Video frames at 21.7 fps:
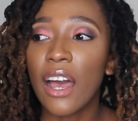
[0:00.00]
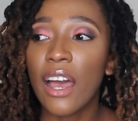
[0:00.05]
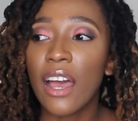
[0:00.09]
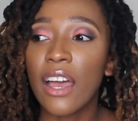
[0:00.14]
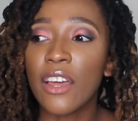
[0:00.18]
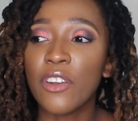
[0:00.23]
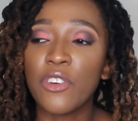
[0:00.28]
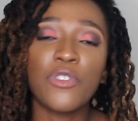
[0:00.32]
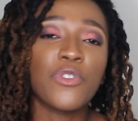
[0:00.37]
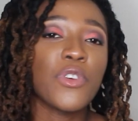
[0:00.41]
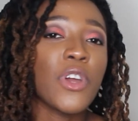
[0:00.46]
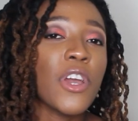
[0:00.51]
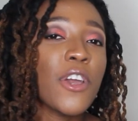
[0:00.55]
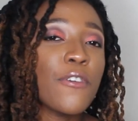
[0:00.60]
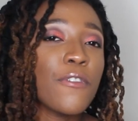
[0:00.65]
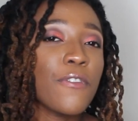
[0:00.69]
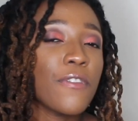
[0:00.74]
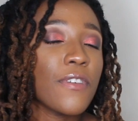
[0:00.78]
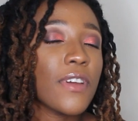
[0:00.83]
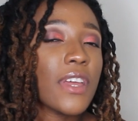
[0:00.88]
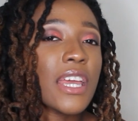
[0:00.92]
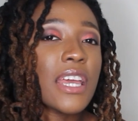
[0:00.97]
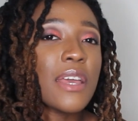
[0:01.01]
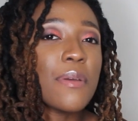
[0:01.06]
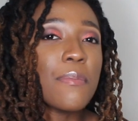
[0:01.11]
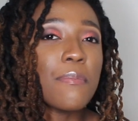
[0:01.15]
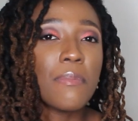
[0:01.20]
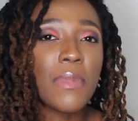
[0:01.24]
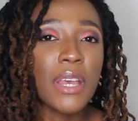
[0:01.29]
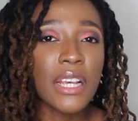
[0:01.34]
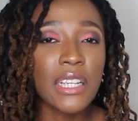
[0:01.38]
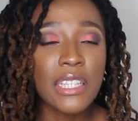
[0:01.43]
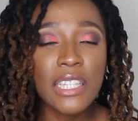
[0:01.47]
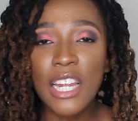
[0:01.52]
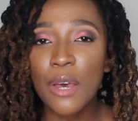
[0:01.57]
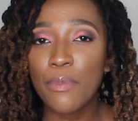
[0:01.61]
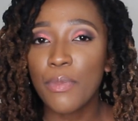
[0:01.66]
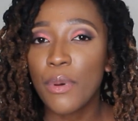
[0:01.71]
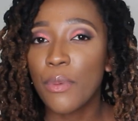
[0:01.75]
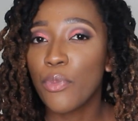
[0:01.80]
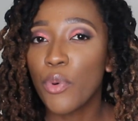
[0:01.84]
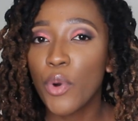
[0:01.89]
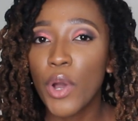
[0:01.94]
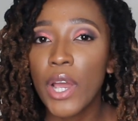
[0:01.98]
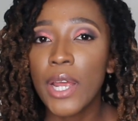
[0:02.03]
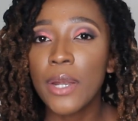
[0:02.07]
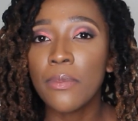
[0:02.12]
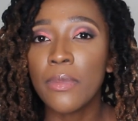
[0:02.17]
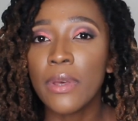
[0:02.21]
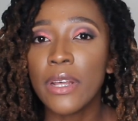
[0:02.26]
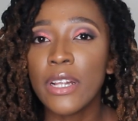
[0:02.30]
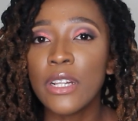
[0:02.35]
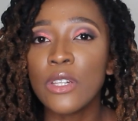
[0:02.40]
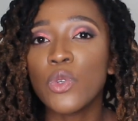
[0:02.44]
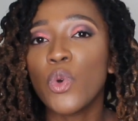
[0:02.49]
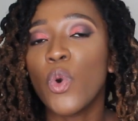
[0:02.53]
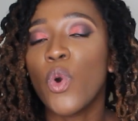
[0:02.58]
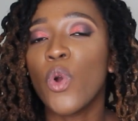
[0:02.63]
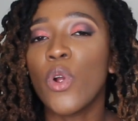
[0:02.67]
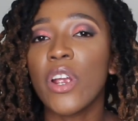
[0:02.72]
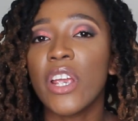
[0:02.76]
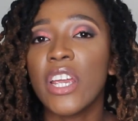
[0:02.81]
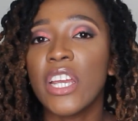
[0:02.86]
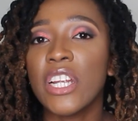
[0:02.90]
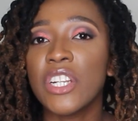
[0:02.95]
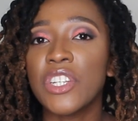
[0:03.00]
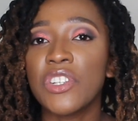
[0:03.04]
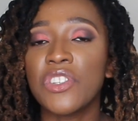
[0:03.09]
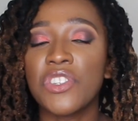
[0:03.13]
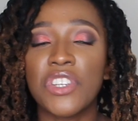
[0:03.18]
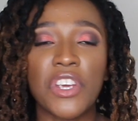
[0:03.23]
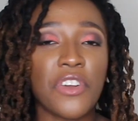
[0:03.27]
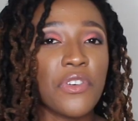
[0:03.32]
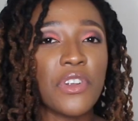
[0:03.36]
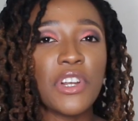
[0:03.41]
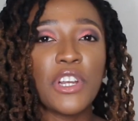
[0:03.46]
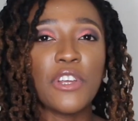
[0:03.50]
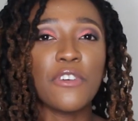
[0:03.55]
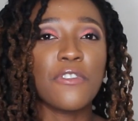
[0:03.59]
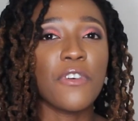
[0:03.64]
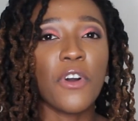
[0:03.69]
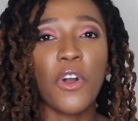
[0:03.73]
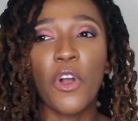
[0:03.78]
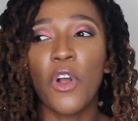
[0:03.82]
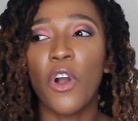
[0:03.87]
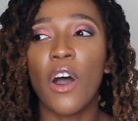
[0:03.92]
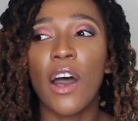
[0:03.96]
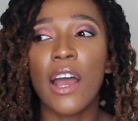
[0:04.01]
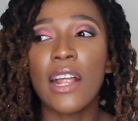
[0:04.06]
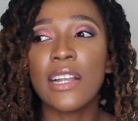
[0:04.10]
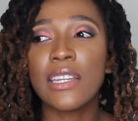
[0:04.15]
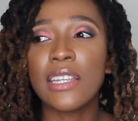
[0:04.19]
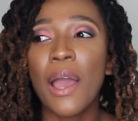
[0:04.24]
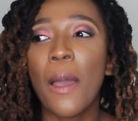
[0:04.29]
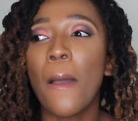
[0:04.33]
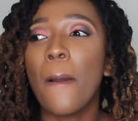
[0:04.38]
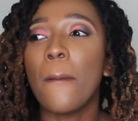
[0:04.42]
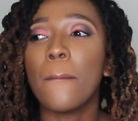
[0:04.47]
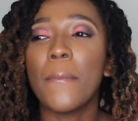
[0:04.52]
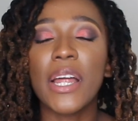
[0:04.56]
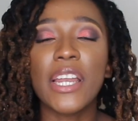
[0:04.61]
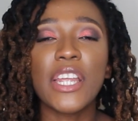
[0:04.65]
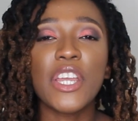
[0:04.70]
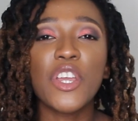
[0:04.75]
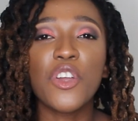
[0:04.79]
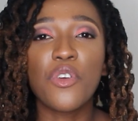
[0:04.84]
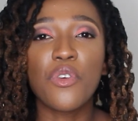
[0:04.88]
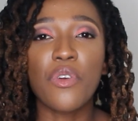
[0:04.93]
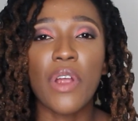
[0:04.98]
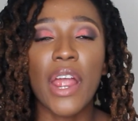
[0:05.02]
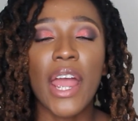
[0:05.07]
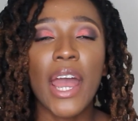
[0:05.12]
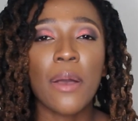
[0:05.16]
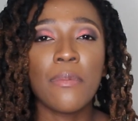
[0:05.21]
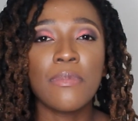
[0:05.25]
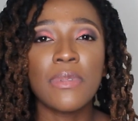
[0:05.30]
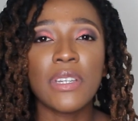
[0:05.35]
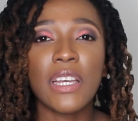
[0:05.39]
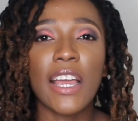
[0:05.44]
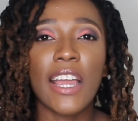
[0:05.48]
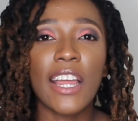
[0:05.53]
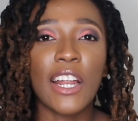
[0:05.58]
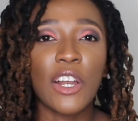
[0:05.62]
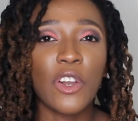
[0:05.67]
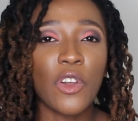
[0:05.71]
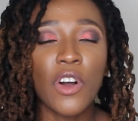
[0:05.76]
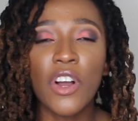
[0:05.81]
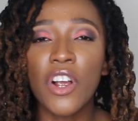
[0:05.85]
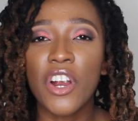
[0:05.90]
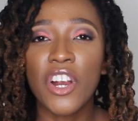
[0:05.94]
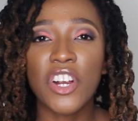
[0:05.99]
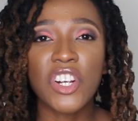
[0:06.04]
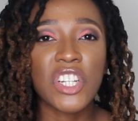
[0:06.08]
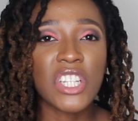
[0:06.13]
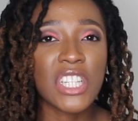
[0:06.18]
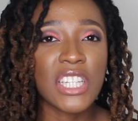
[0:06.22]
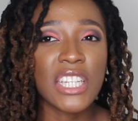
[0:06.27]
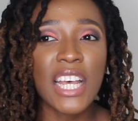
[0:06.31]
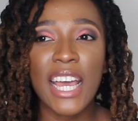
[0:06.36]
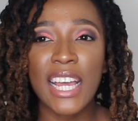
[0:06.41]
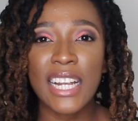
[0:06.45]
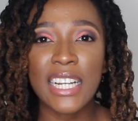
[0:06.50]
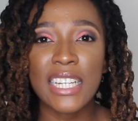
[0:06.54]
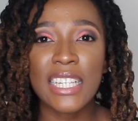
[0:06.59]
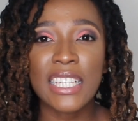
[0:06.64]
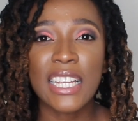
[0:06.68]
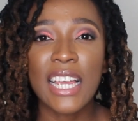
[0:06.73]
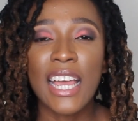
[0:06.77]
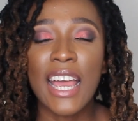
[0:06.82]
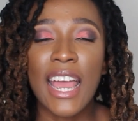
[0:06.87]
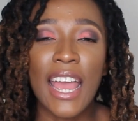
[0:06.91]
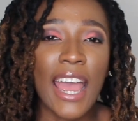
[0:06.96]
I don't know if he mixed up appointments or he just genuinely forgot, but he grabbed a longer set,